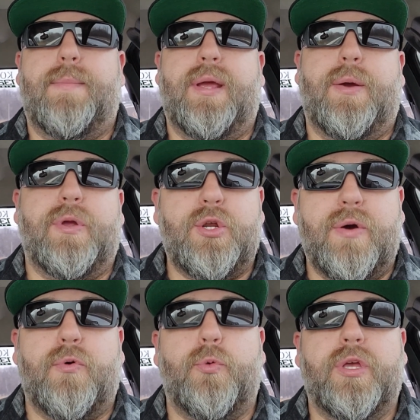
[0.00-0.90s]
And we do
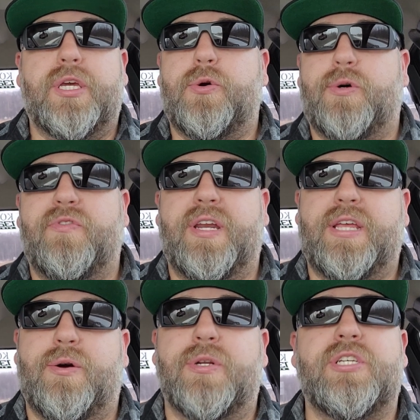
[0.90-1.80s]
have a really cool
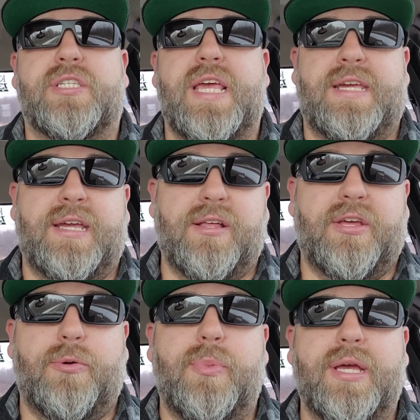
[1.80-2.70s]
video. It's just taking a
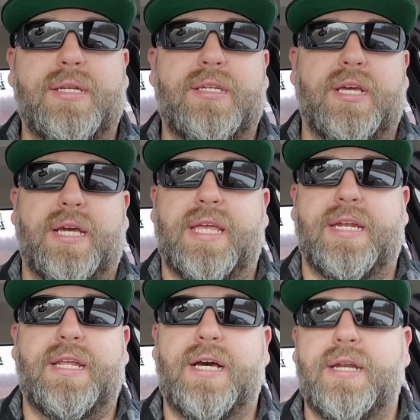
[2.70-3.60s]
little bit to
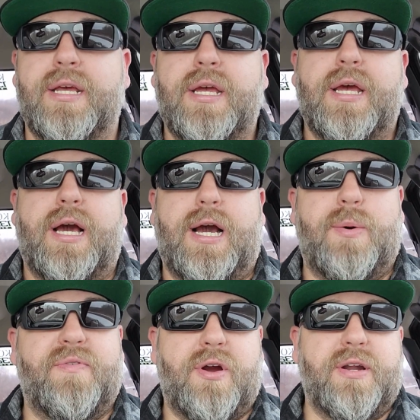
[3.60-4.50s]
get done.
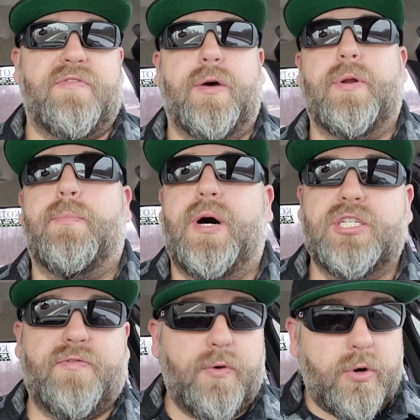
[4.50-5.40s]
We've already filmed a
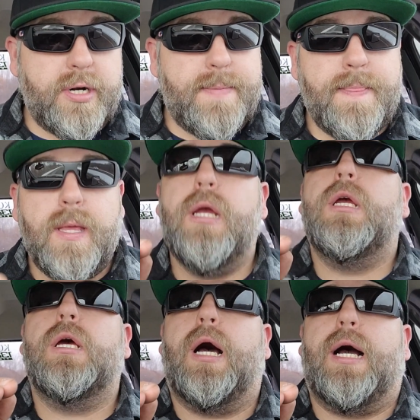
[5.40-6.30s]
bunch for it.
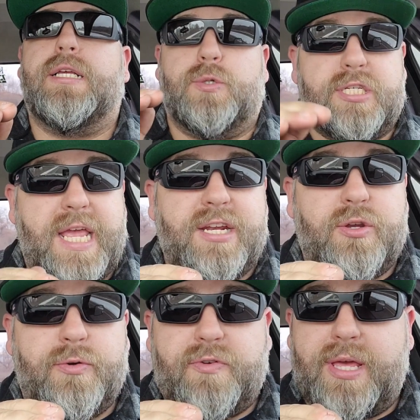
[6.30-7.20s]
So stay
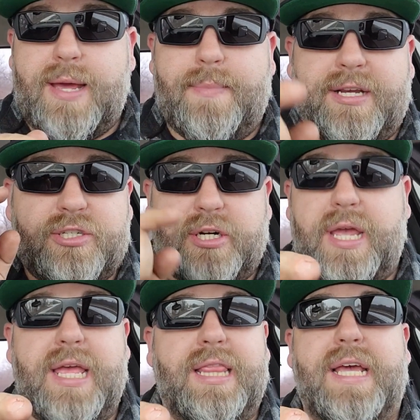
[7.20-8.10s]
tuned for that. Make sure you
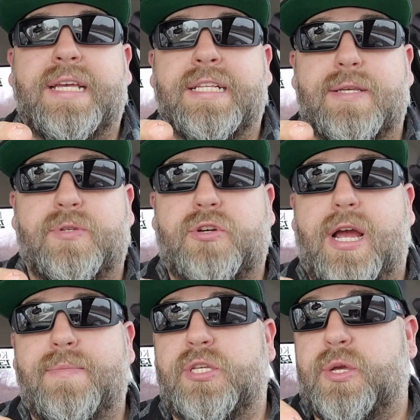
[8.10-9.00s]
hit like and
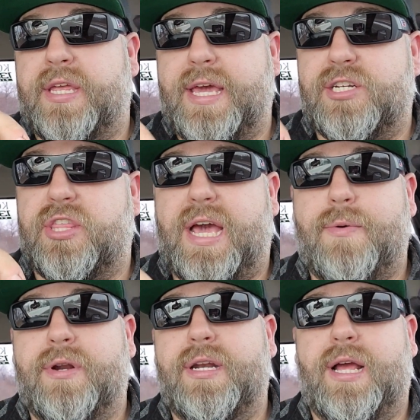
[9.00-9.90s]
subscribe so you can catch that
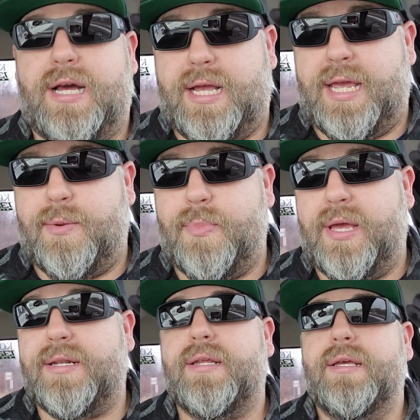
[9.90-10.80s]
one in a bit,